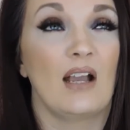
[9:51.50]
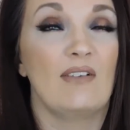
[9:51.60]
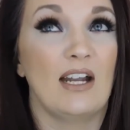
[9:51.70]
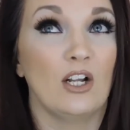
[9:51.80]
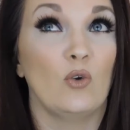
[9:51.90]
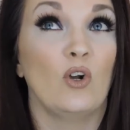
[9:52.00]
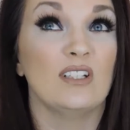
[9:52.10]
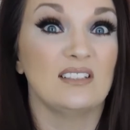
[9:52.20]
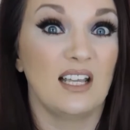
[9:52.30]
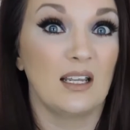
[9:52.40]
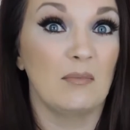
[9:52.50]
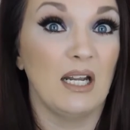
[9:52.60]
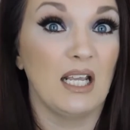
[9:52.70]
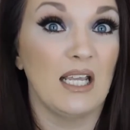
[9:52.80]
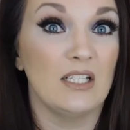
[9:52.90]
I've had to go on a second
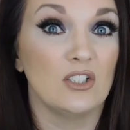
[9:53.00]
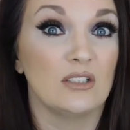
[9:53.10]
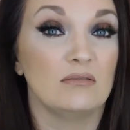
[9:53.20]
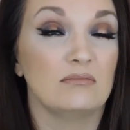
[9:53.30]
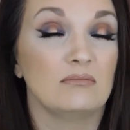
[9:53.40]
medication.